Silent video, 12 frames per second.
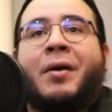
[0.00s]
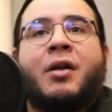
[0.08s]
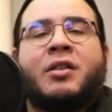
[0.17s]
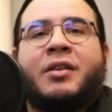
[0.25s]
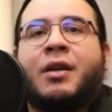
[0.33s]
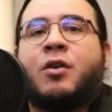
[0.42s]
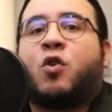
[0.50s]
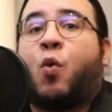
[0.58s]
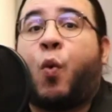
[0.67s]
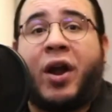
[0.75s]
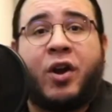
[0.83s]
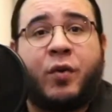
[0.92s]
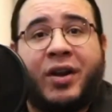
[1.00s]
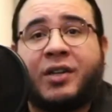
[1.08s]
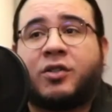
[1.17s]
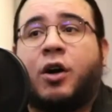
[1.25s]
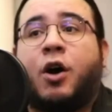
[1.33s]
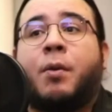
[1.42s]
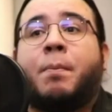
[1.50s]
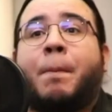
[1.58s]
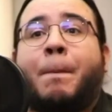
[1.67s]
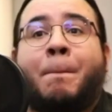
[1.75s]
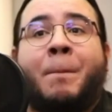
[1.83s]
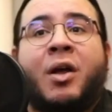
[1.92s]
building queries,
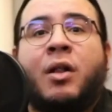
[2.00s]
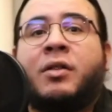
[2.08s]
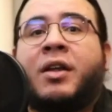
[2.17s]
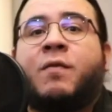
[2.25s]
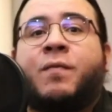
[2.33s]
on building